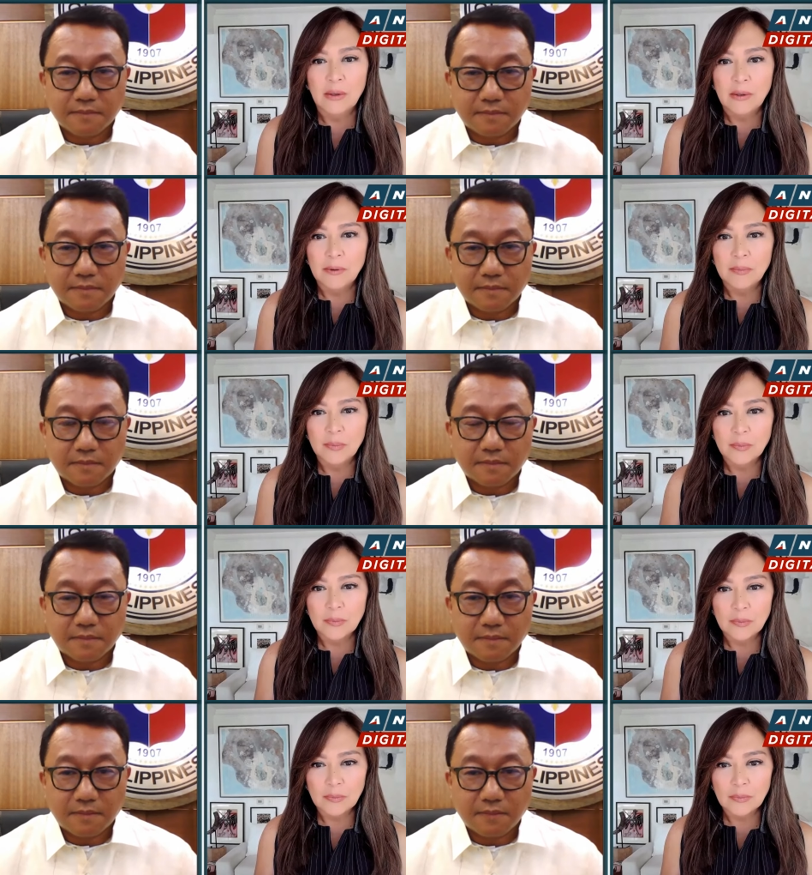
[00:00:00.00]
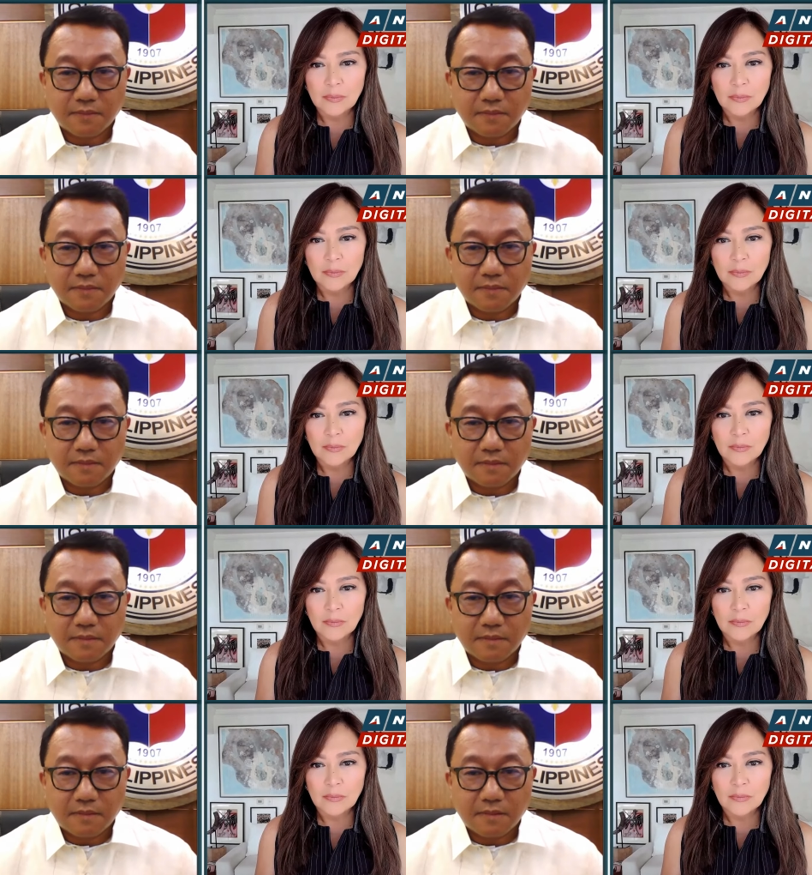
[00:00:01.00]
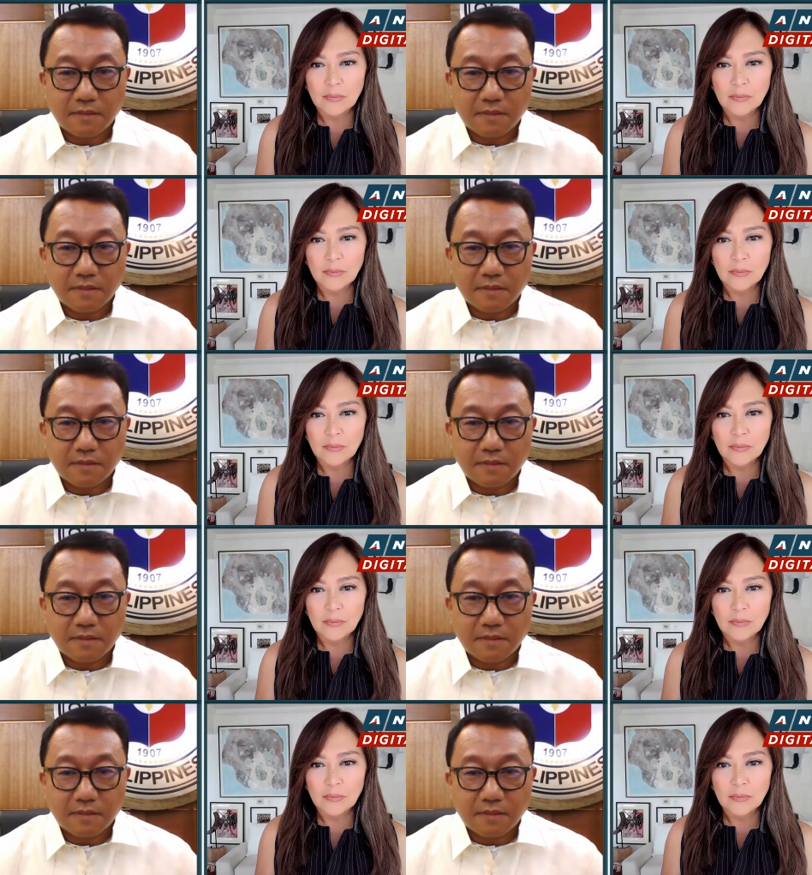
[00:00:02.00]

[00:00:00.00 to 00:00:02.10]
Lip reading: Nothing is said.